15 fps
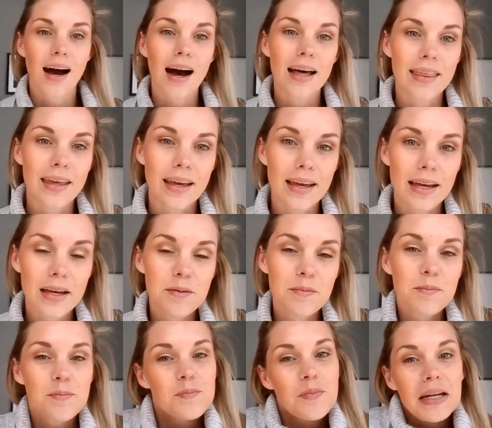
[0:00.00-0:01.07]

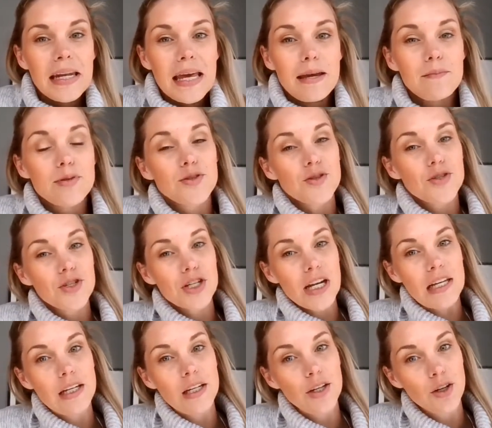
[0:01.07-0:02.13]
My name is
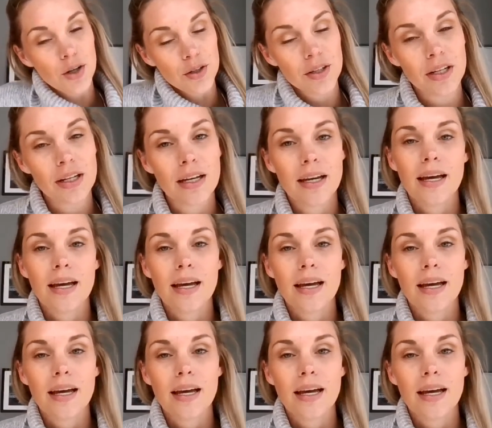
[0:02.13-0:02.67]
Roché Leon,